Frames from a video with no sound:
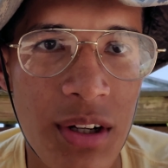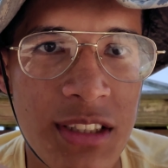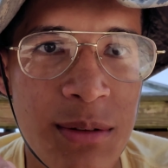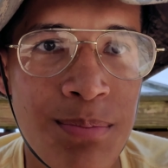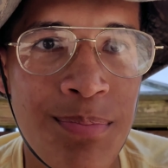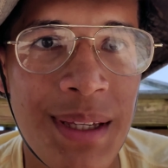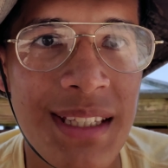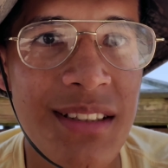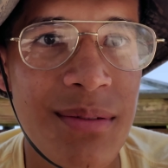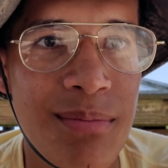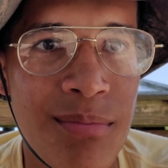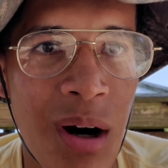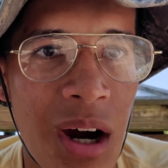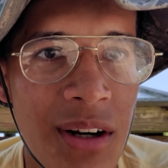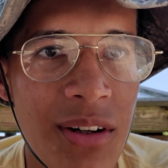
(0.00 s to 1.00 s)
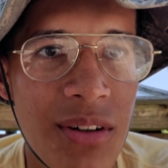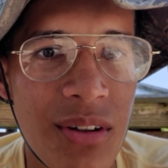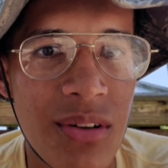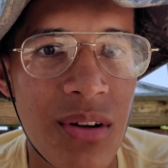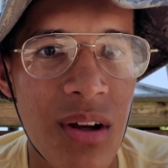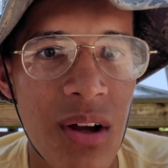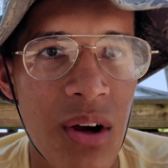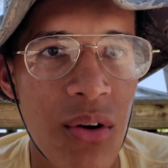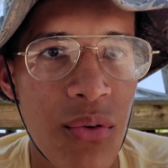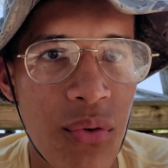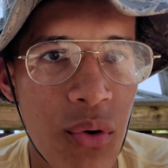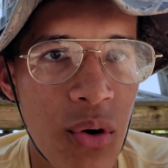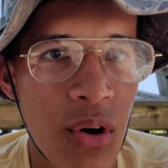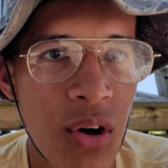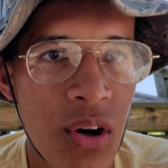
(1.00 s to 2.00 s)
It's beast monitor
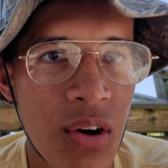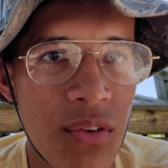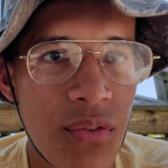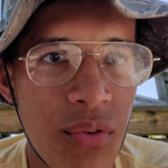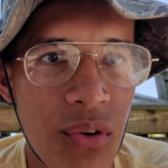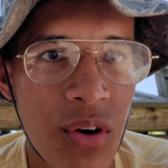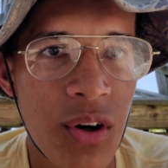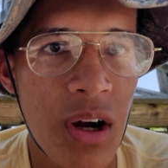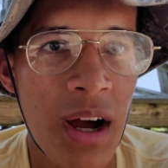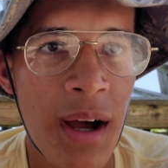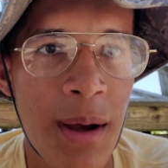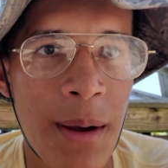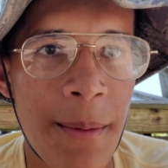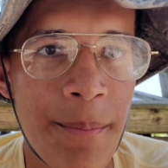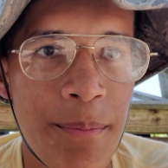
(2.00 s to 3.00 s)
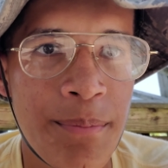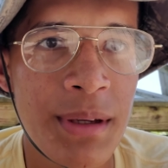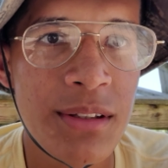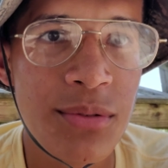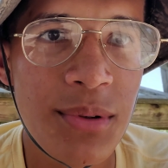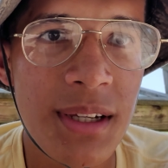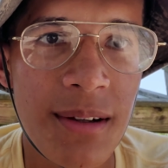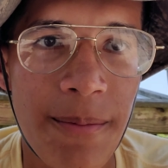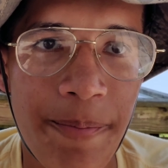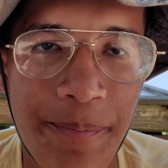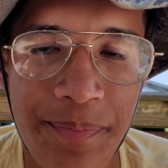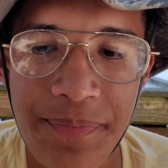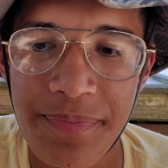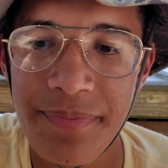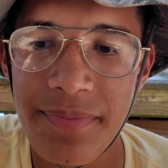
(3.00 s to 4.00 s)
for beast week.
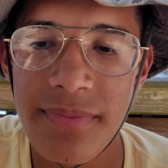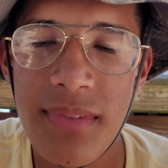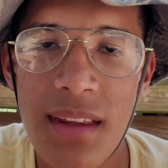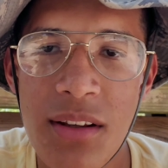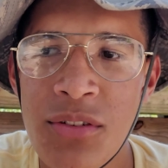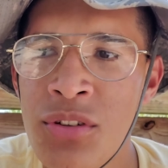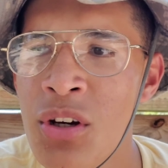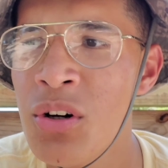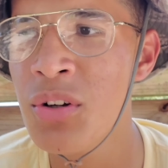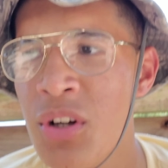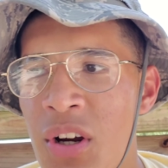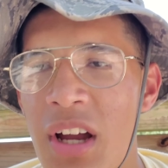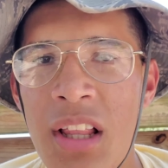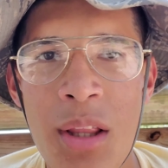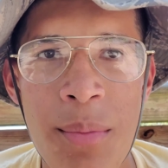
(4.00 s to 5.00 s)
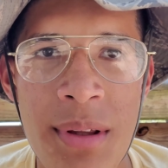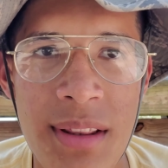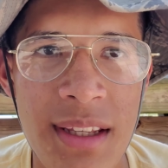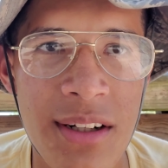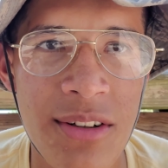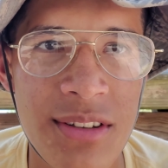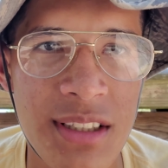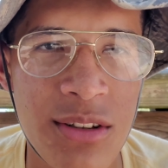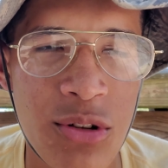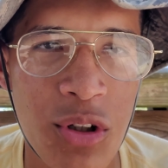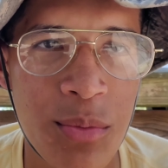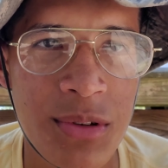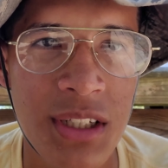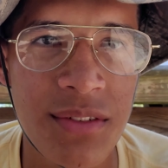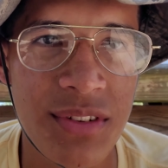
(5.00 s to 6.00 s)
So your element leaders and
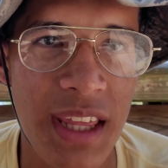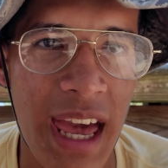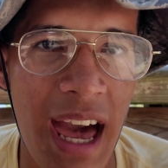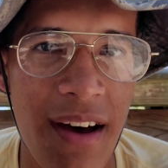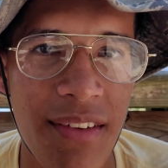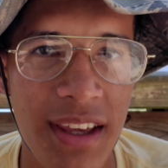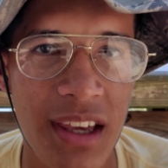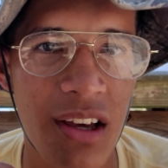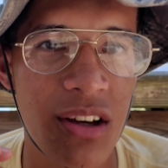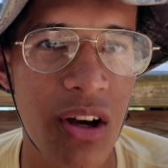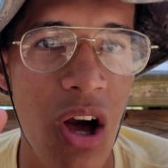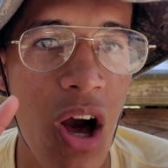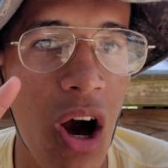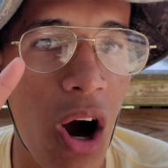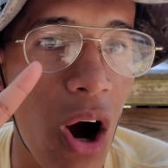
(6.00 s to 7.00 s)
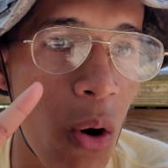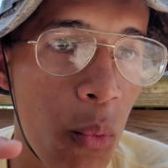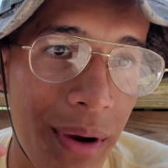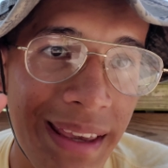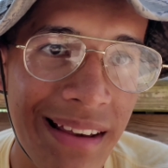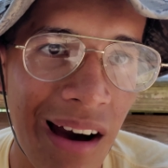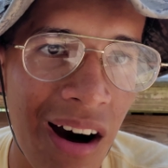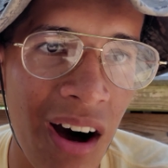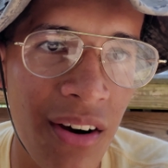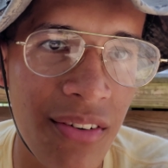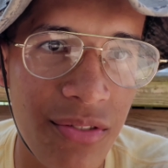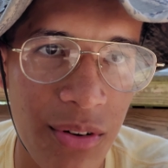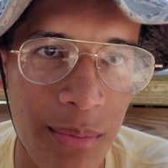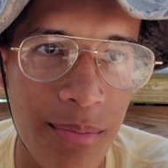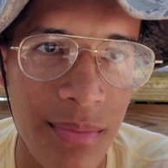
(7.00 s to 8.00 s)
dorm chiefs, they have like a week off
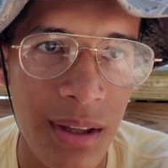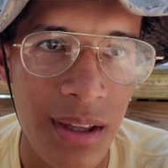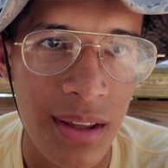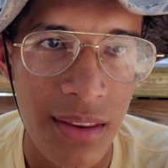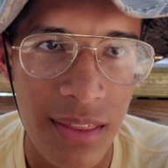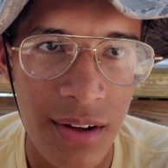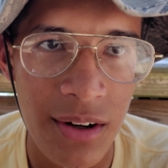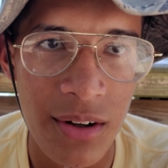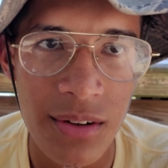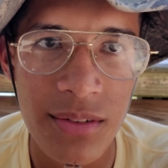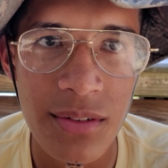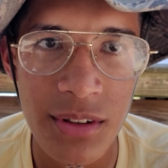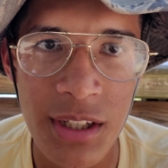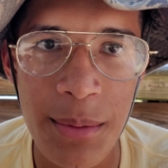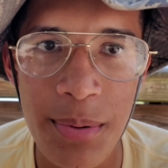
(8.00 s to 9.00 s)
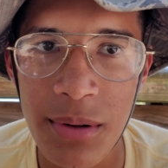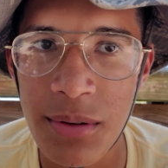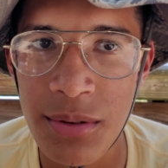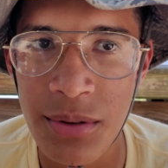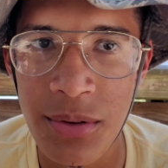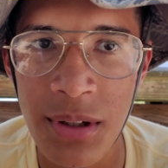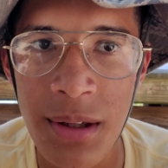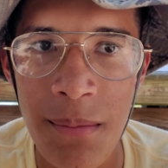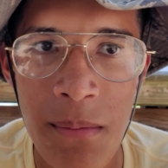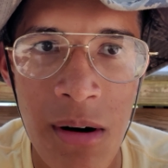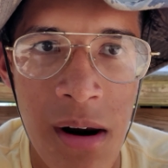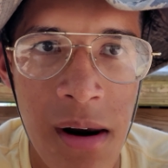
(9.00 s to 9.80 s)
from their typical duty.